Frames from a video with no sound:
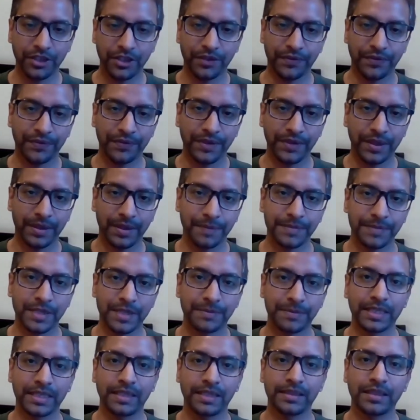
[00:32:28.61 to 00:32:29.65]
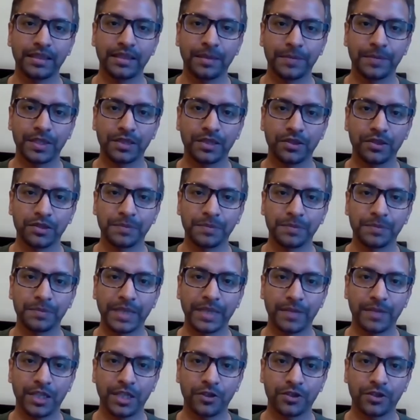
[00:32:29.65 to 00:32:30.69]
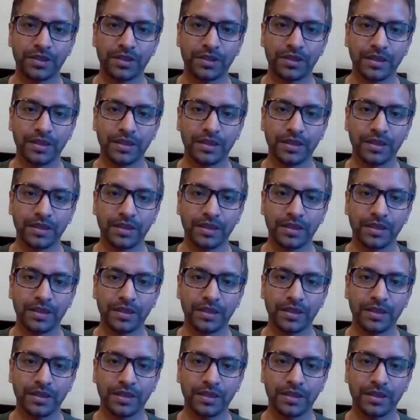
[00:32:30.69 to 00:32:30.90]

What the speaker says: of something that Namrata was speaking about.